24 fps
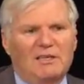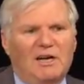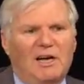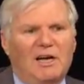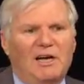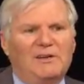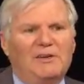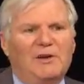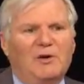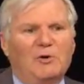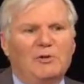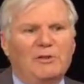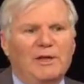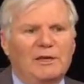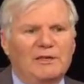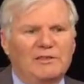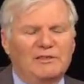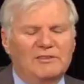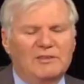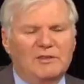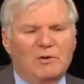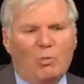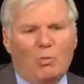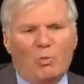I know
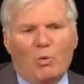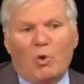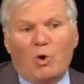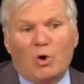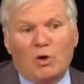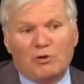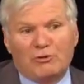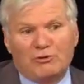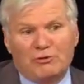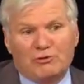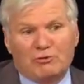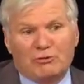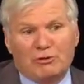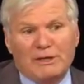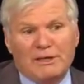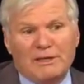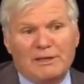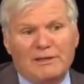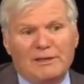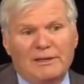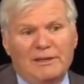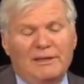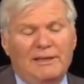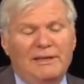that Wall
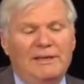Street,